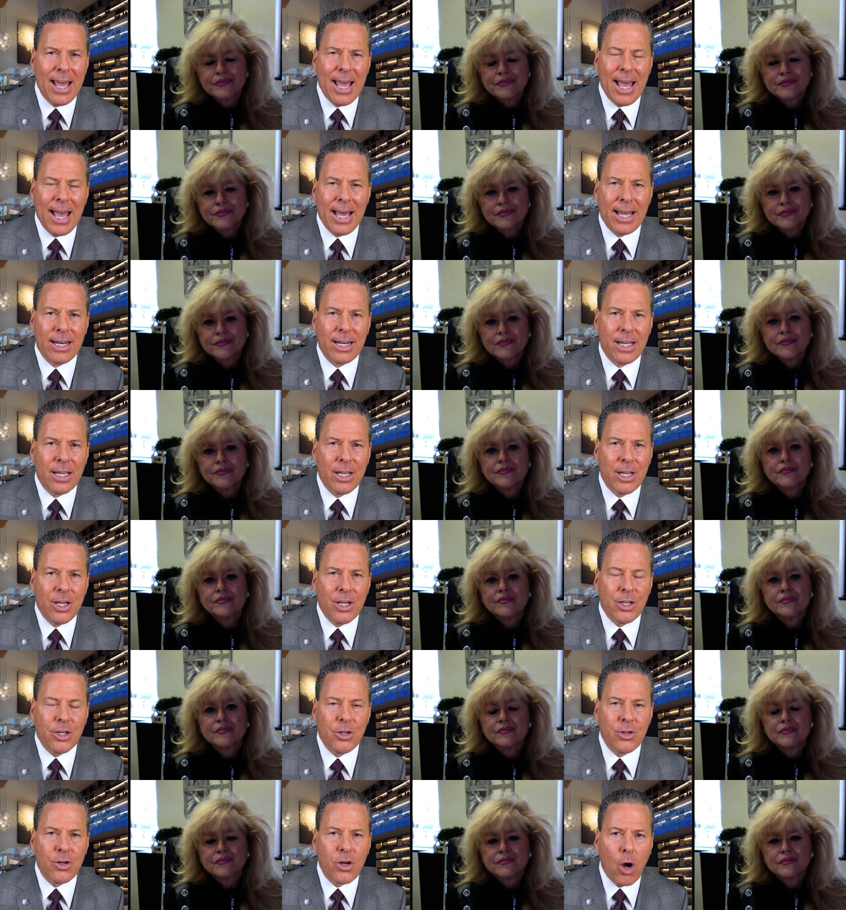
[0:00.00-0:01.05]
Speaker 1: And
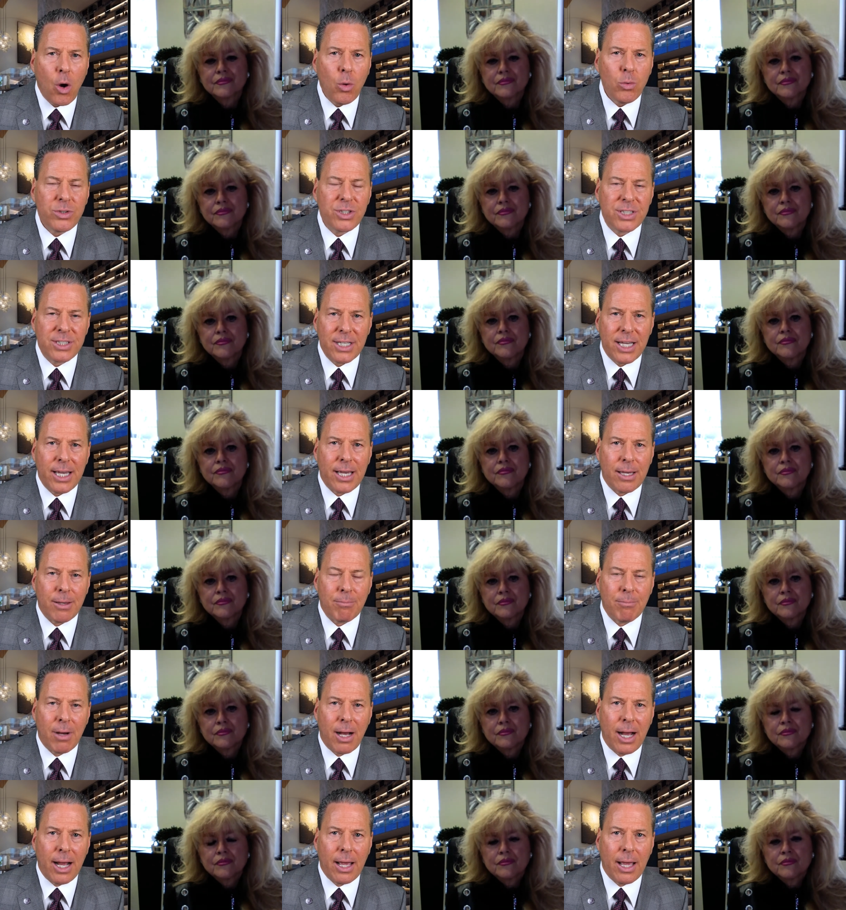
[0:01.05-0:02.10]
you don't
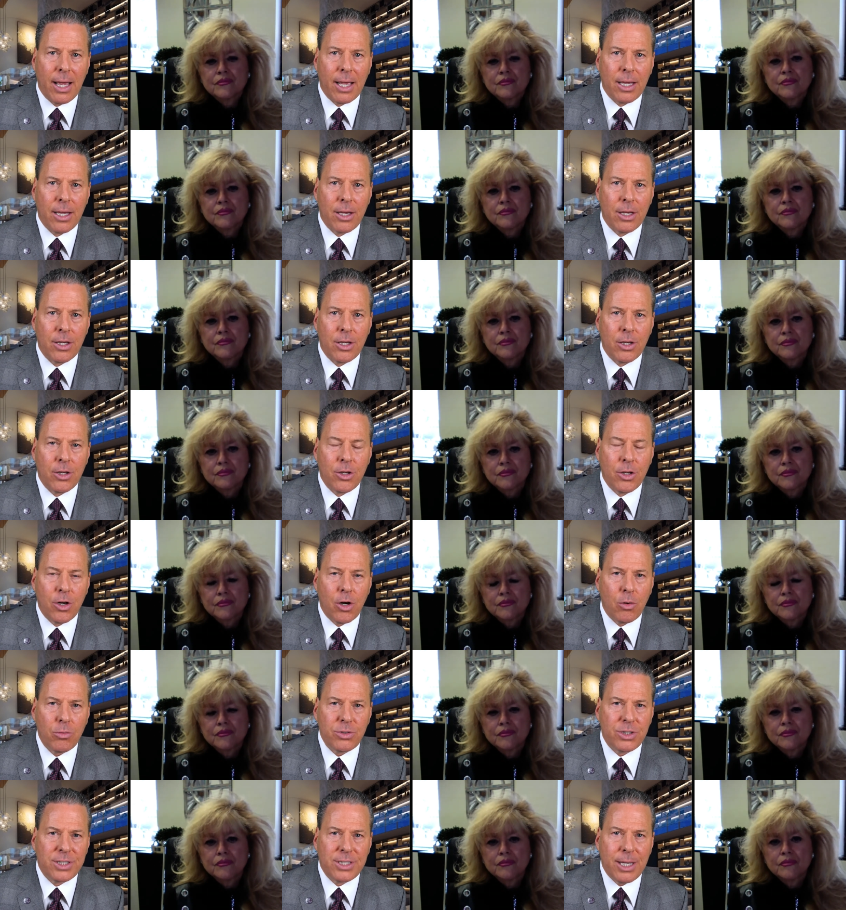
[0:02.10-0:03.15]
seem you
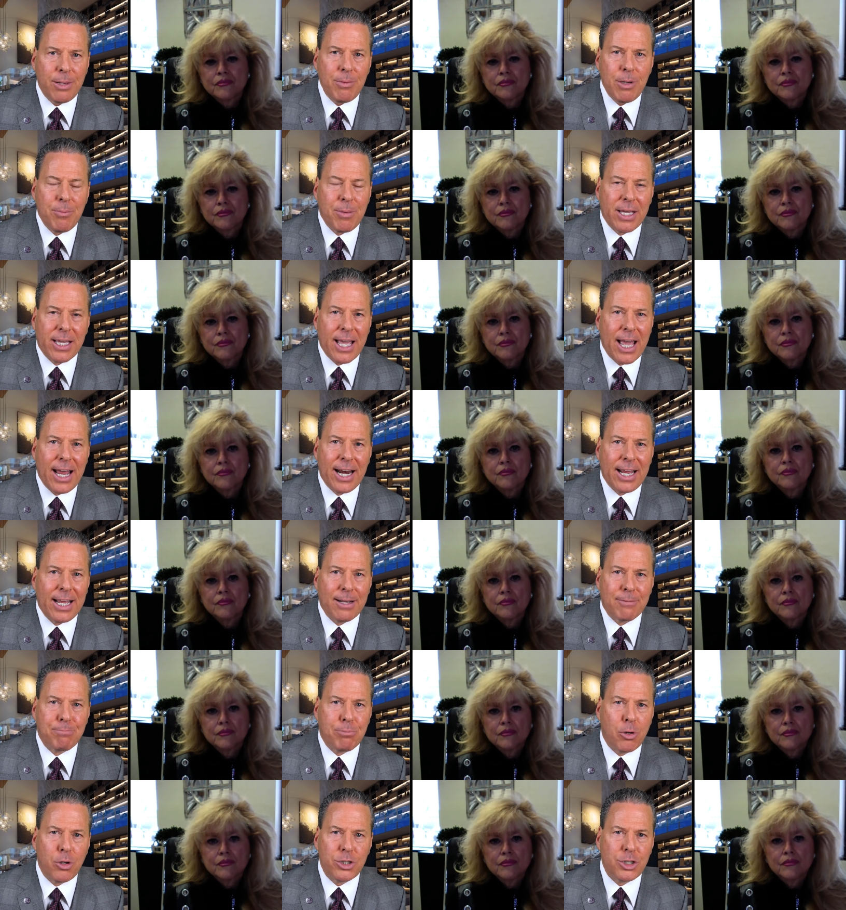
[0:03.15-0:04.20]
don't seem to be
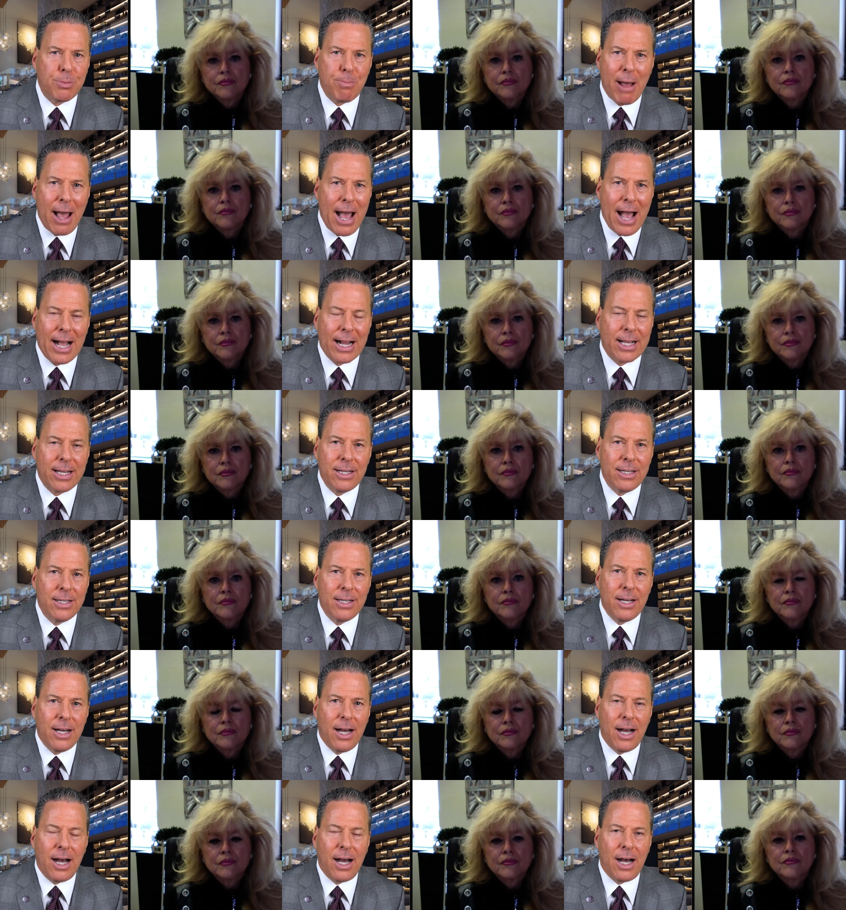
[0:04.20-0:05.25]
getting pushback
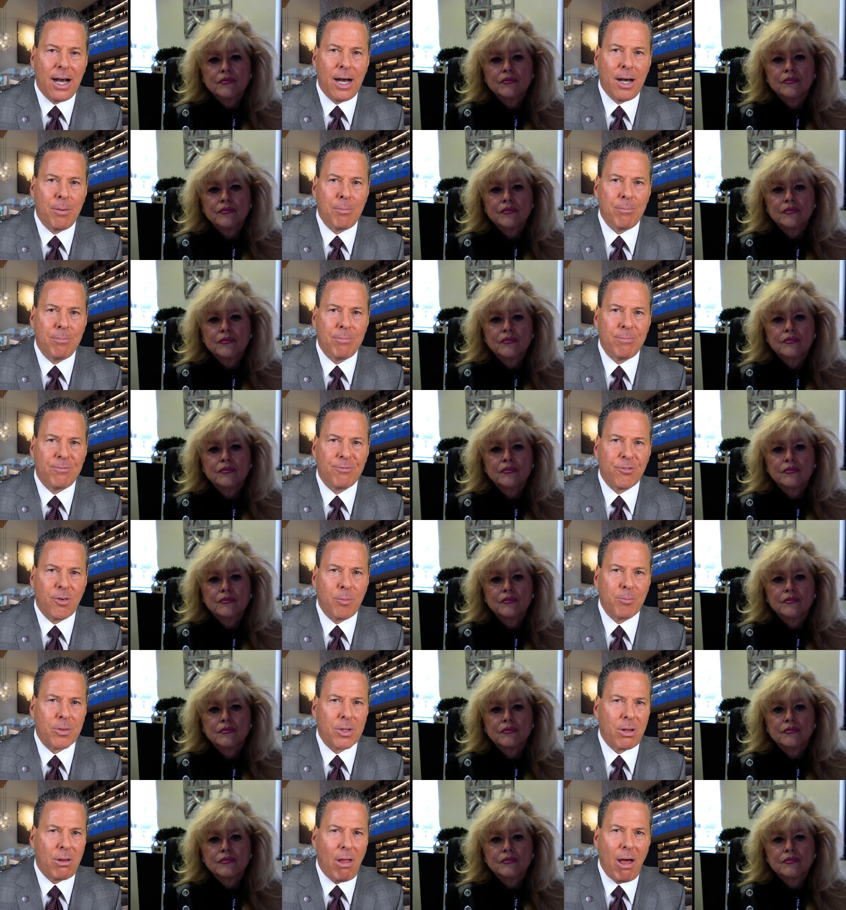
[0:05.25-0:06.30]
um,
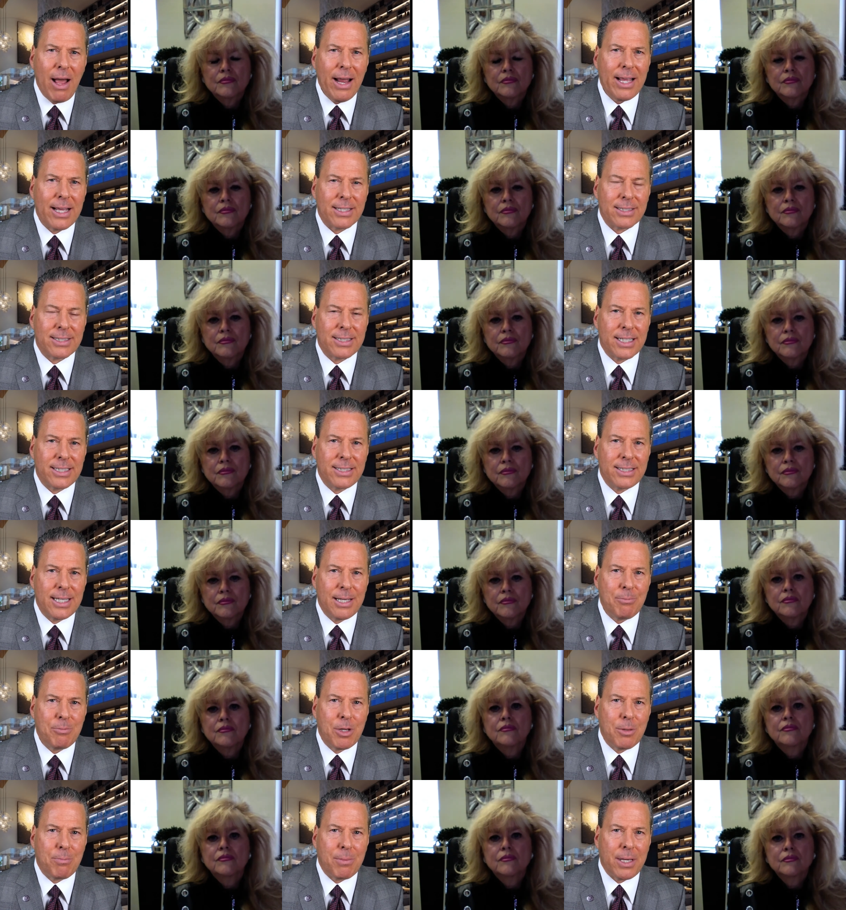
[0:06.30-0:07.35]
from clients. They
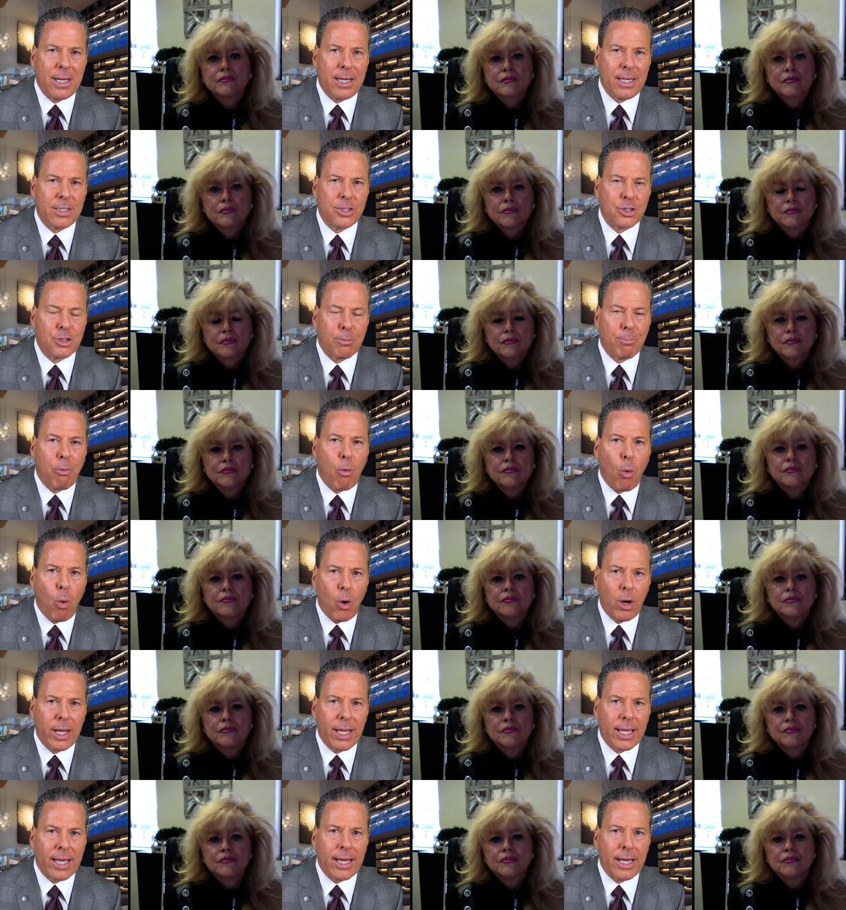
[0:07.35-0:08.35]
seem to be supporting